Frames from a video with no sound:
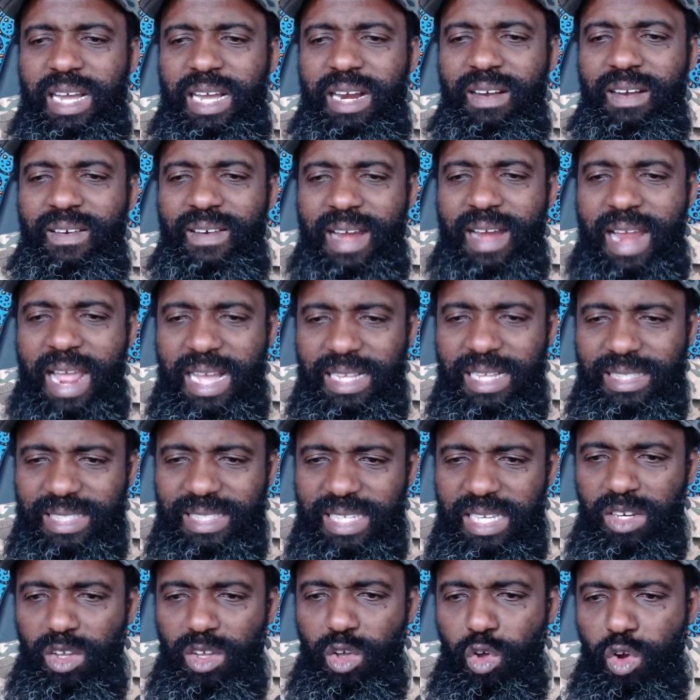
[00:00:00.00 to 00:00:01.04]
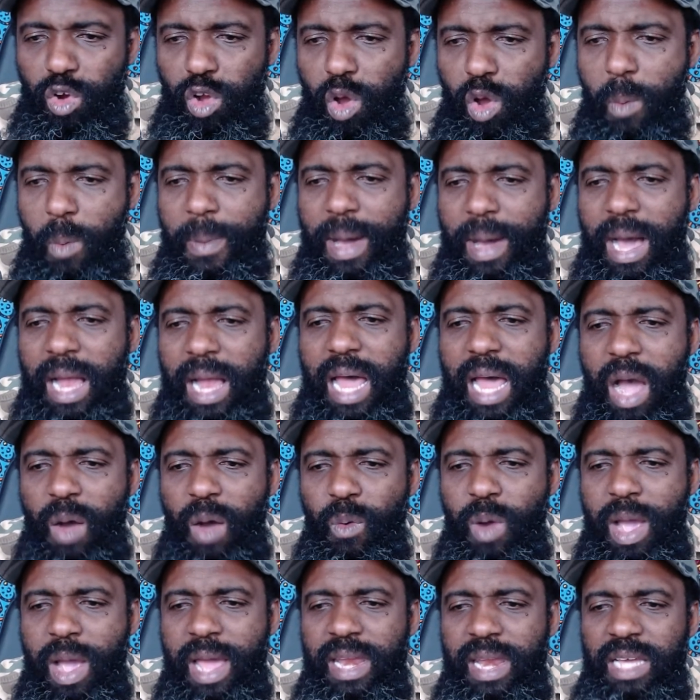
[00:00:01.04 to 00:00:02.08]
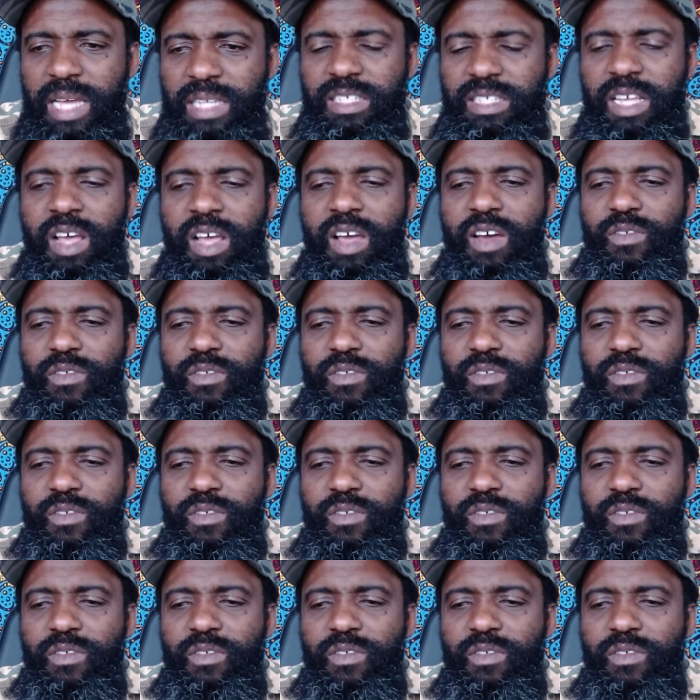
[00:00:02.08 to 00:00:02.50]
creating global awareness